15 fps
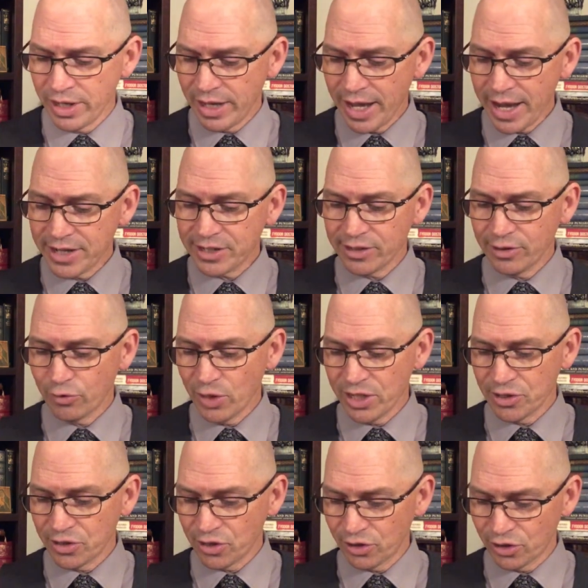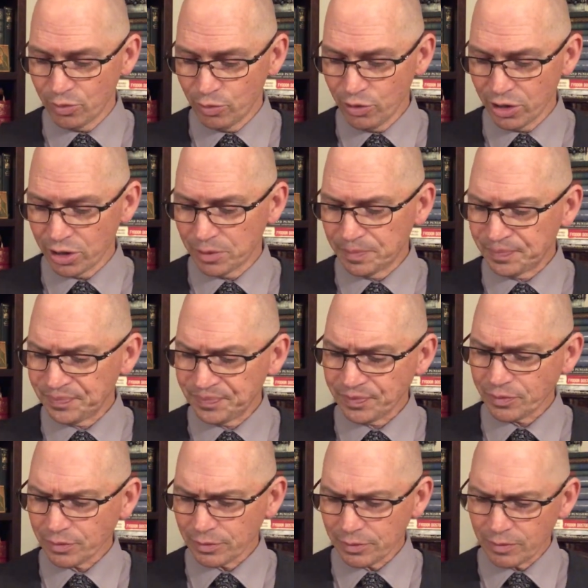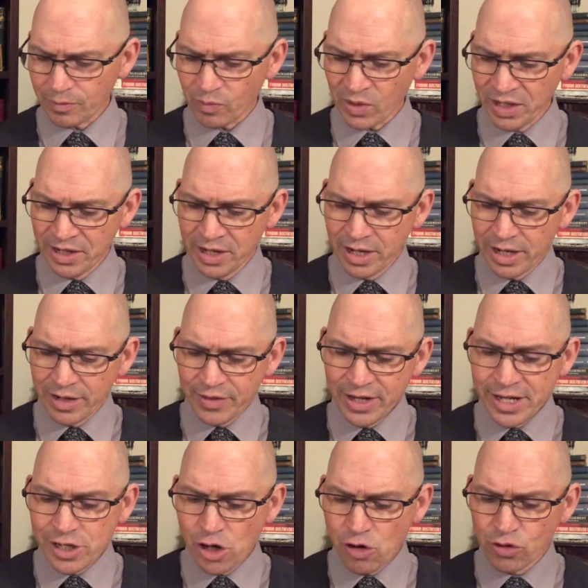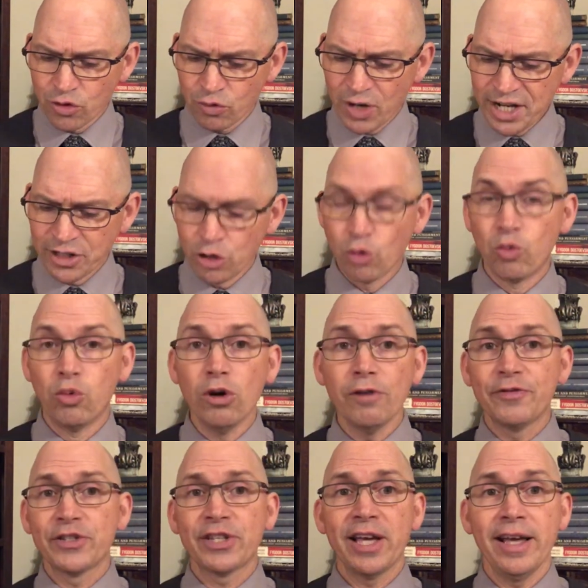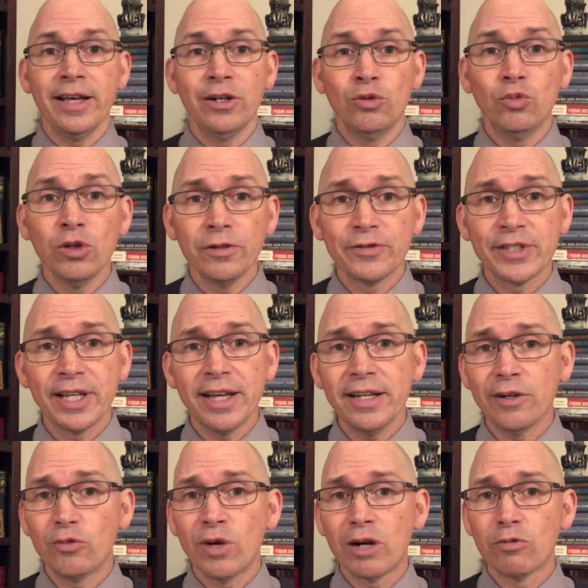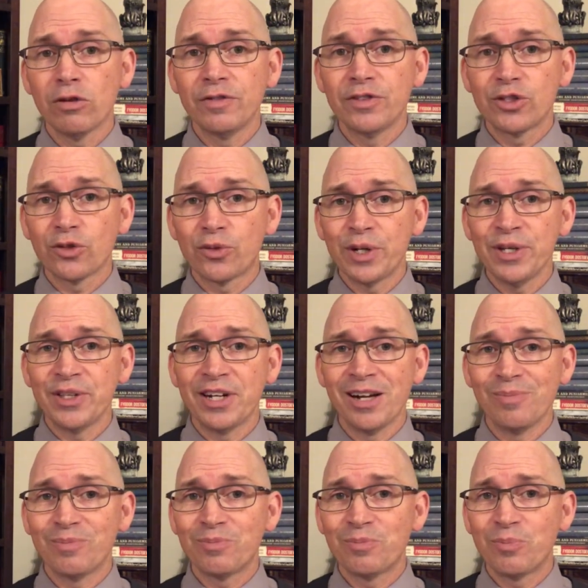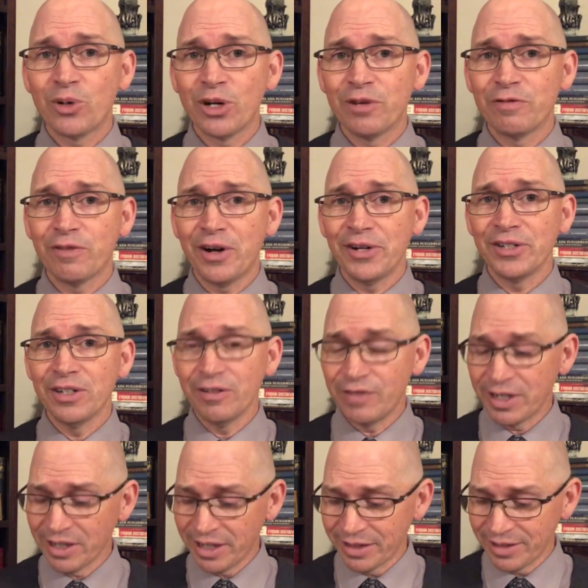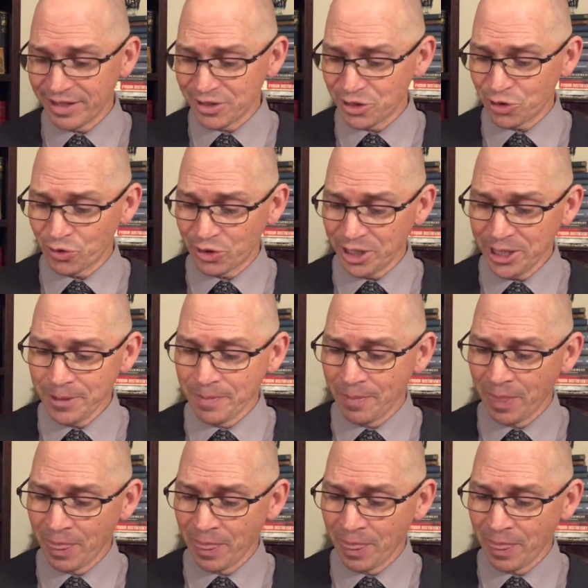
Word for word: Excellent way to start the book. Then he goes right to Wolf's Head. Wolf's Head, a werewolf story that I'm pretty fond of. I like that story.